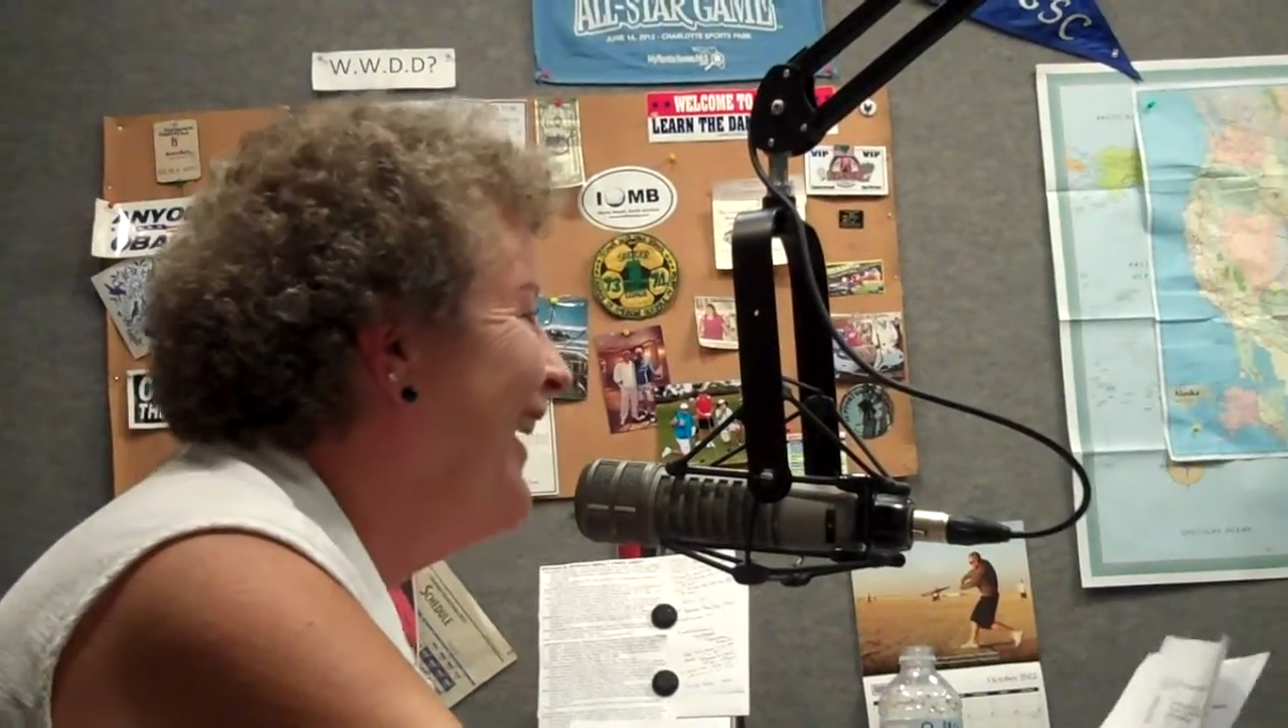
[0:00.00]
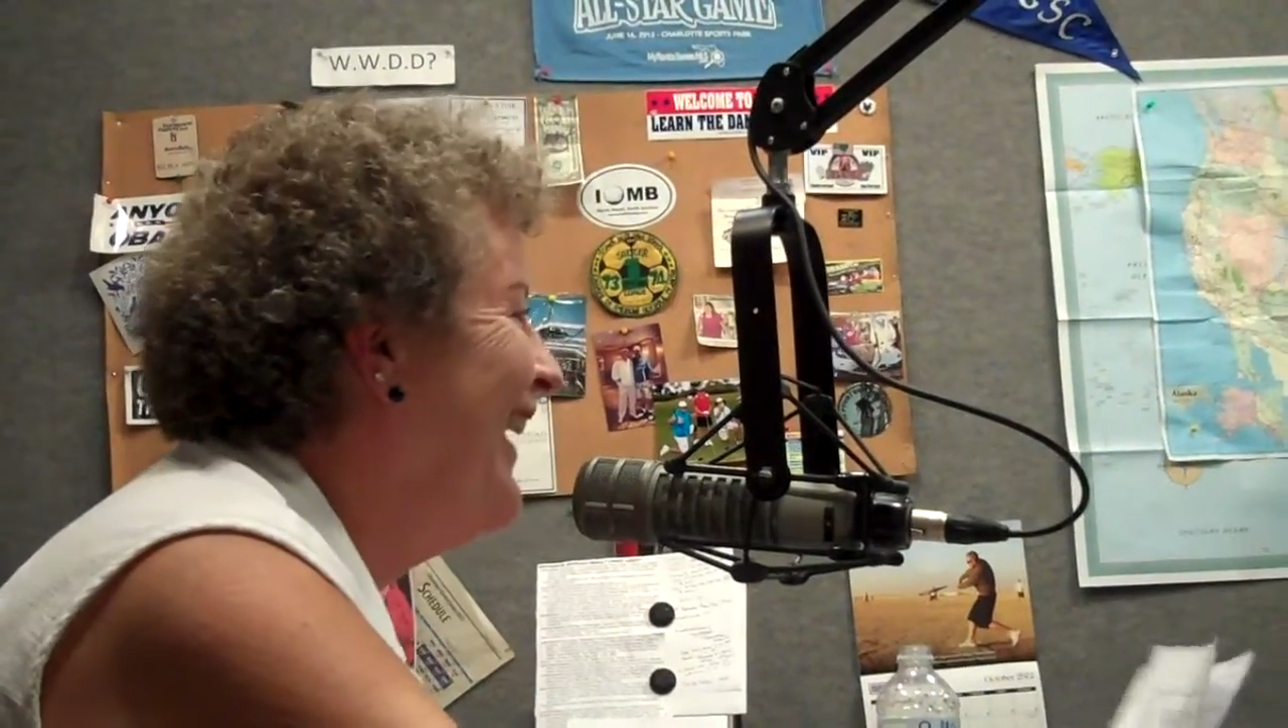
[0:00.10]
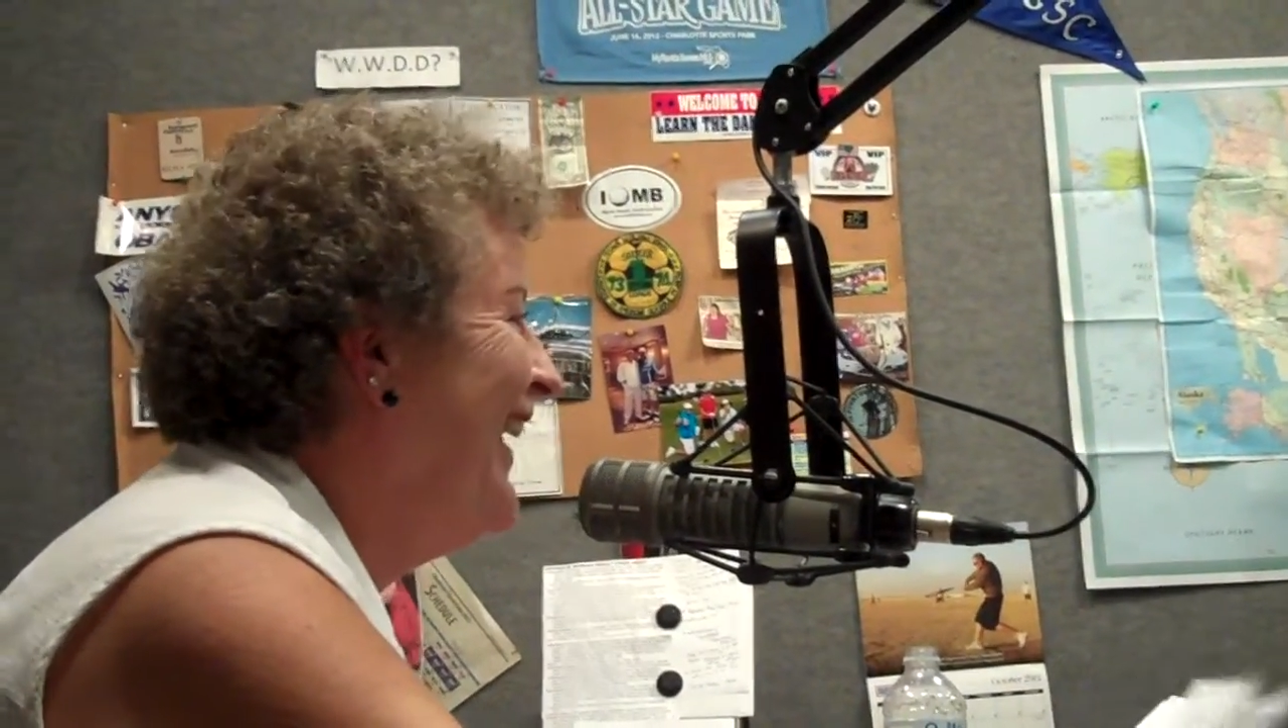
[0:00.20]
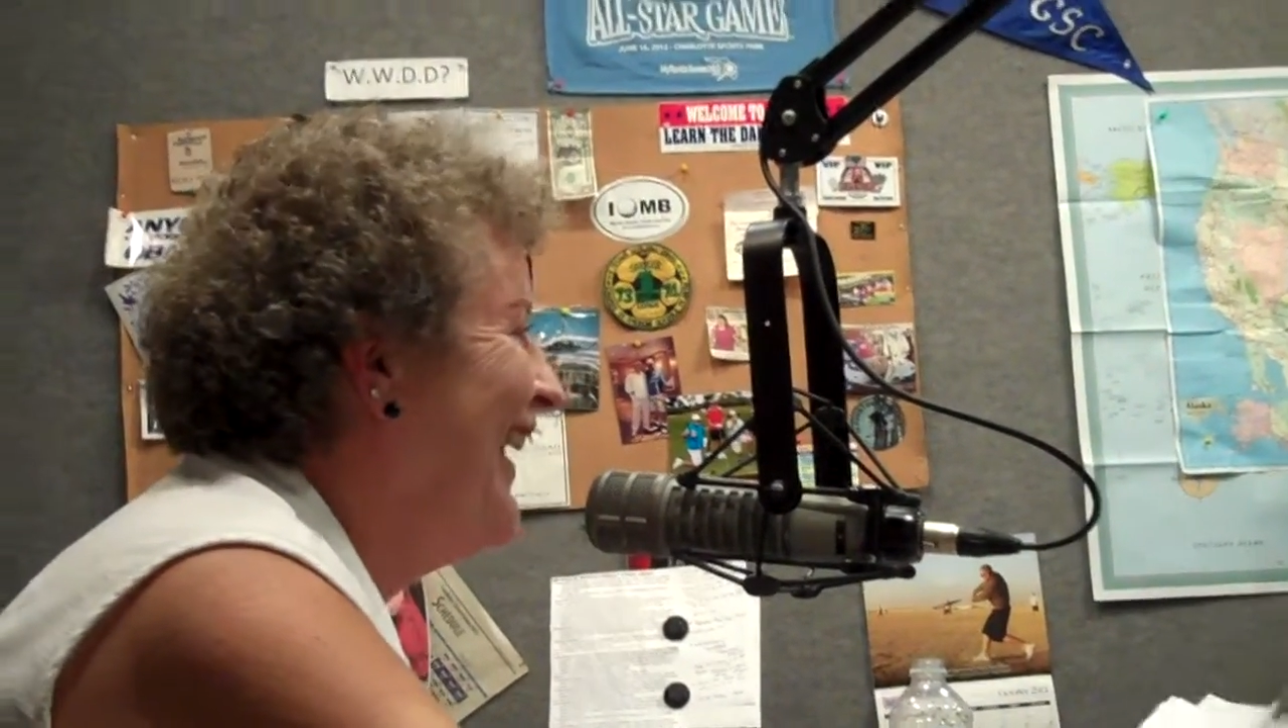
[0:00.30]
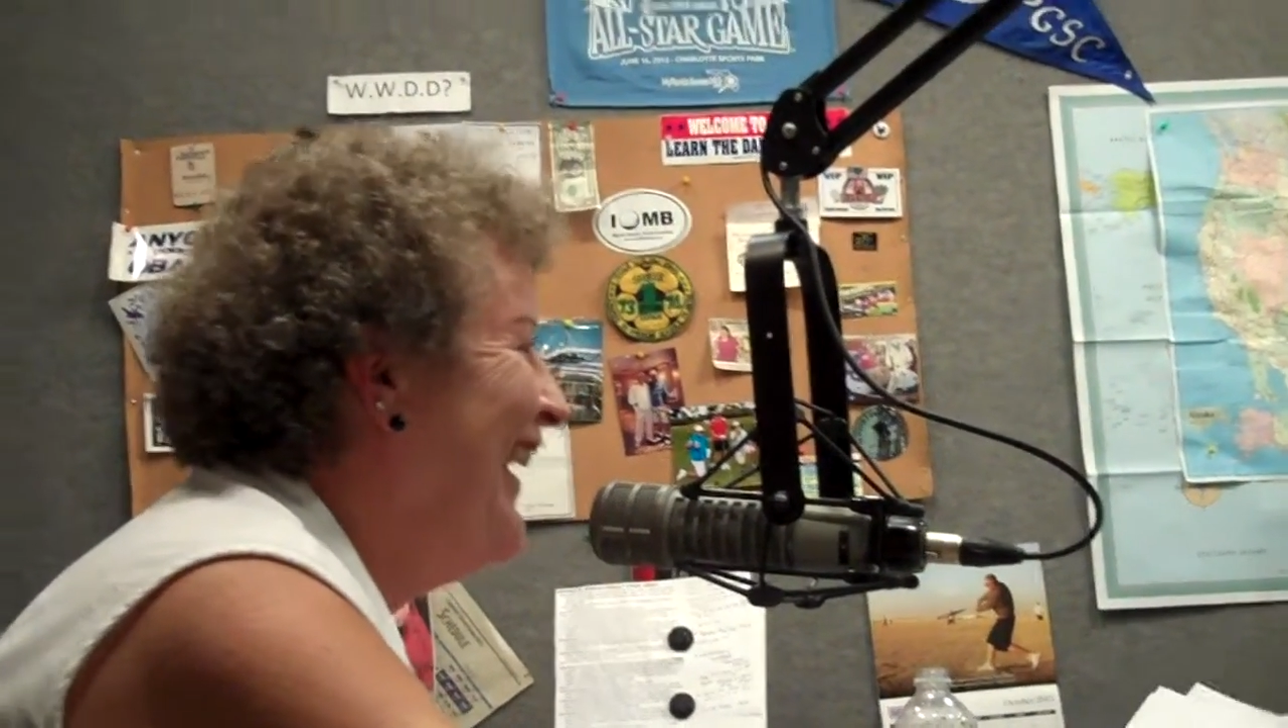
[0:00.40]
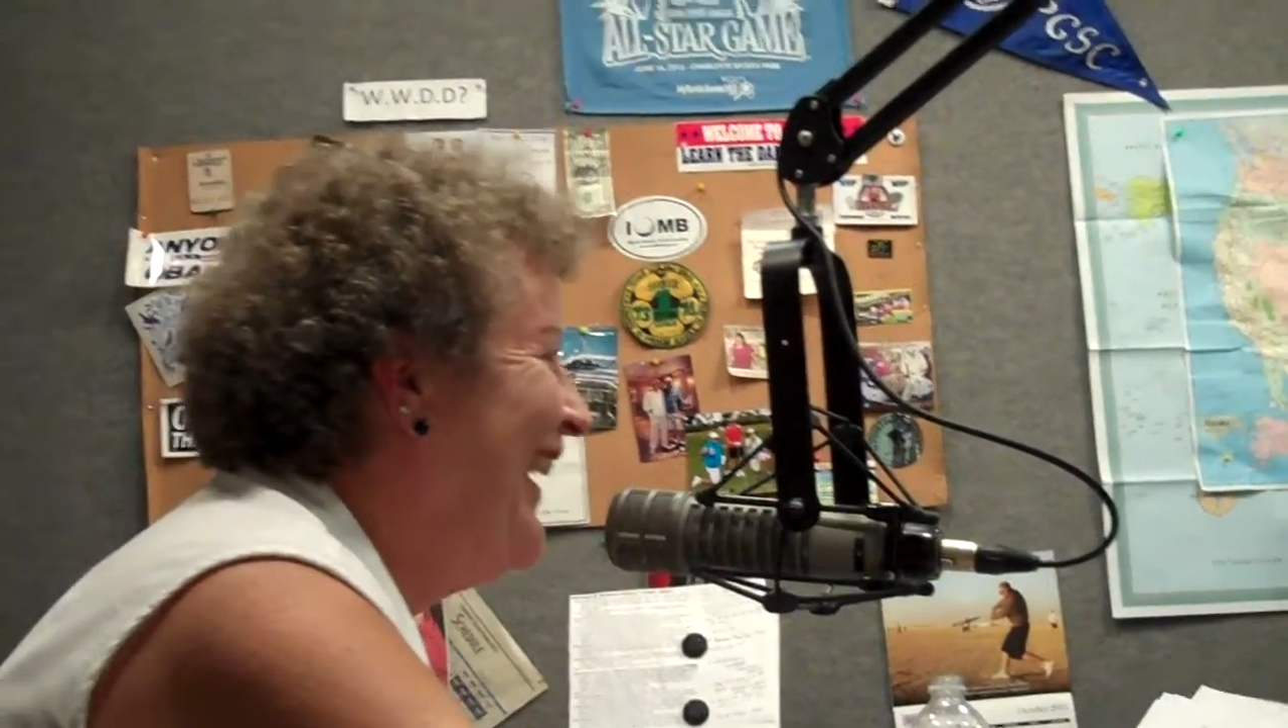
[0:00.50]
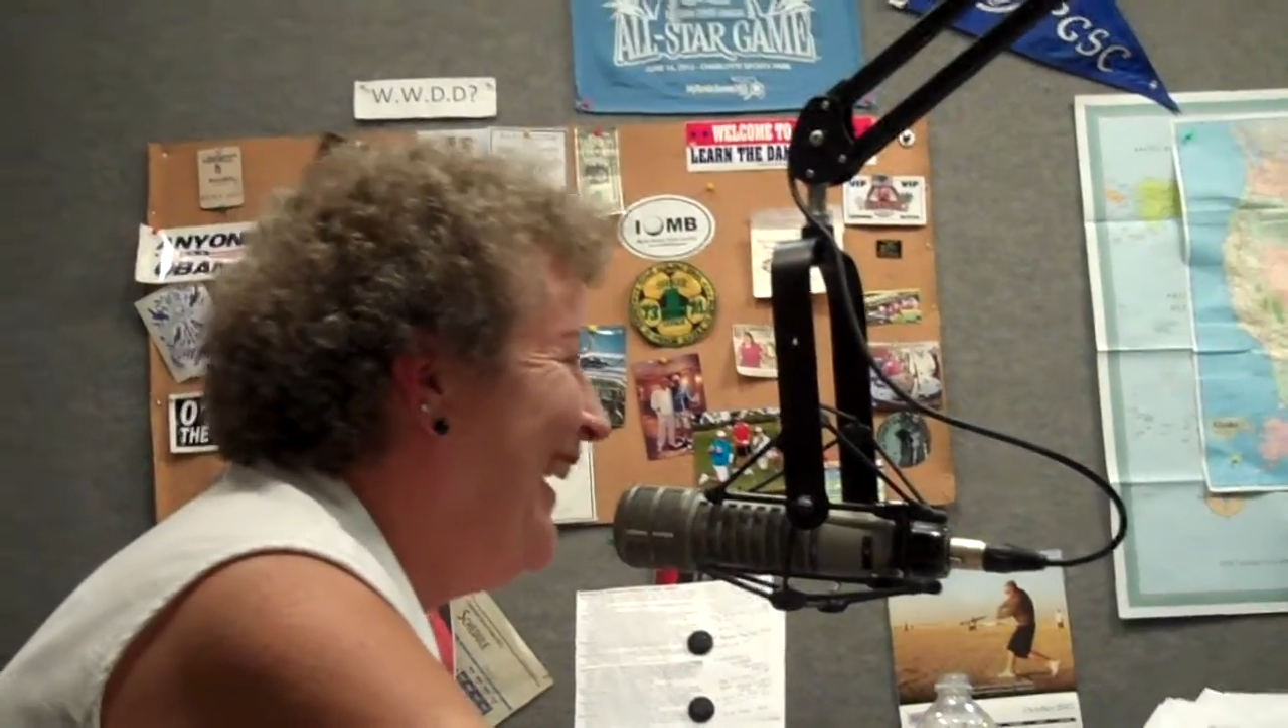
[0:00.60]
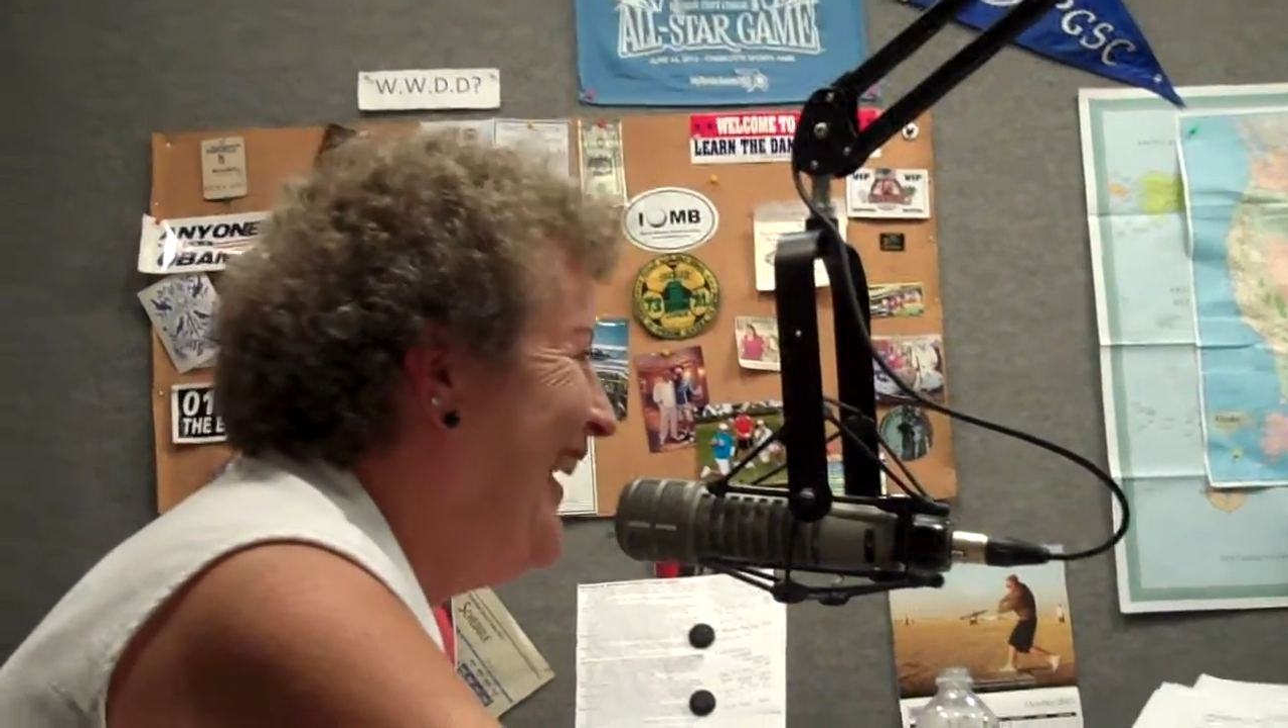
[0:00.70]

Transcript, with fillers: I can see it,